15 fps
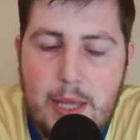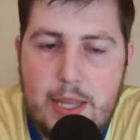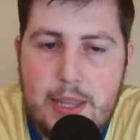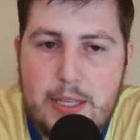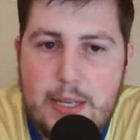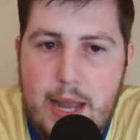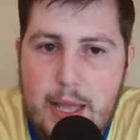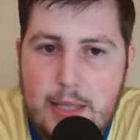like
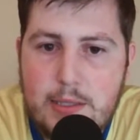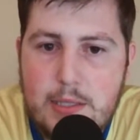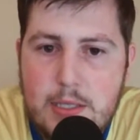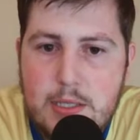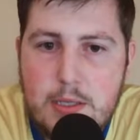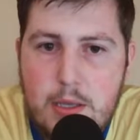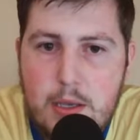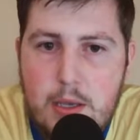the
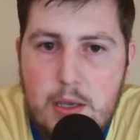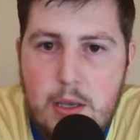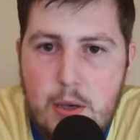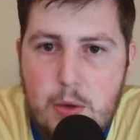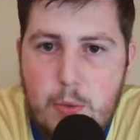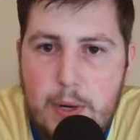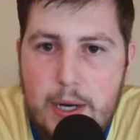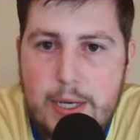Nets,
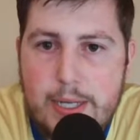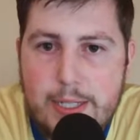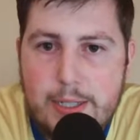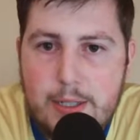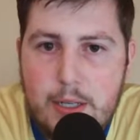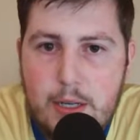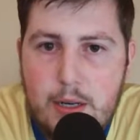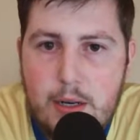where